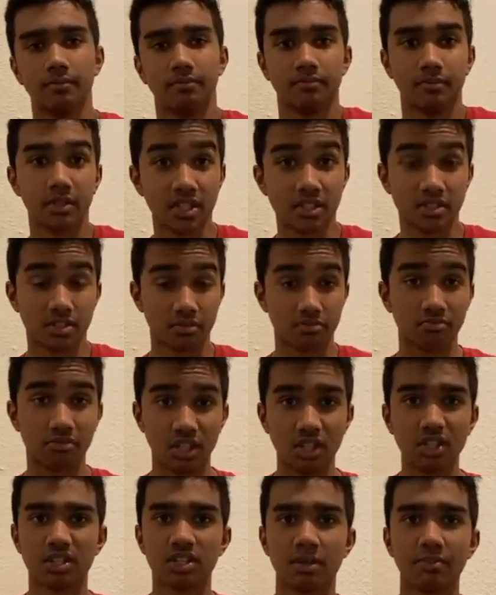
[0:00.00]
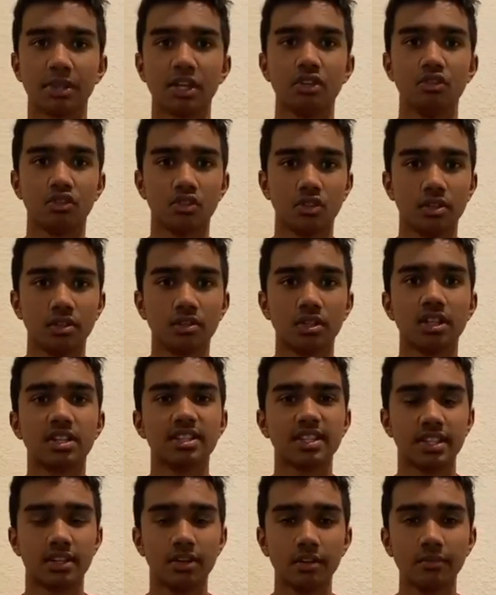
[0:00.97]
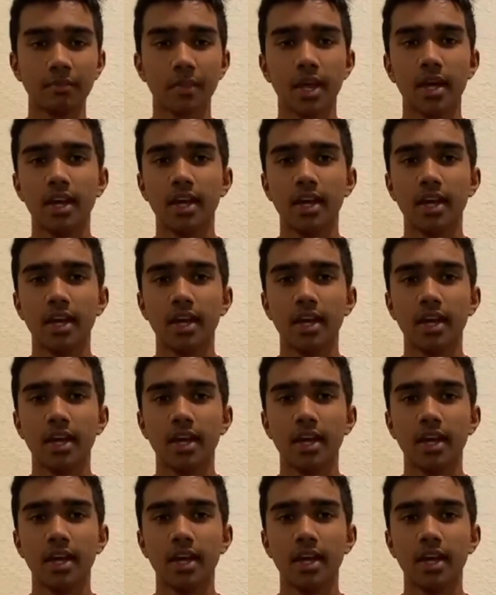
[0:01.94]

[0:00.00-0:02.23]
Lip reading: It's something you should consider.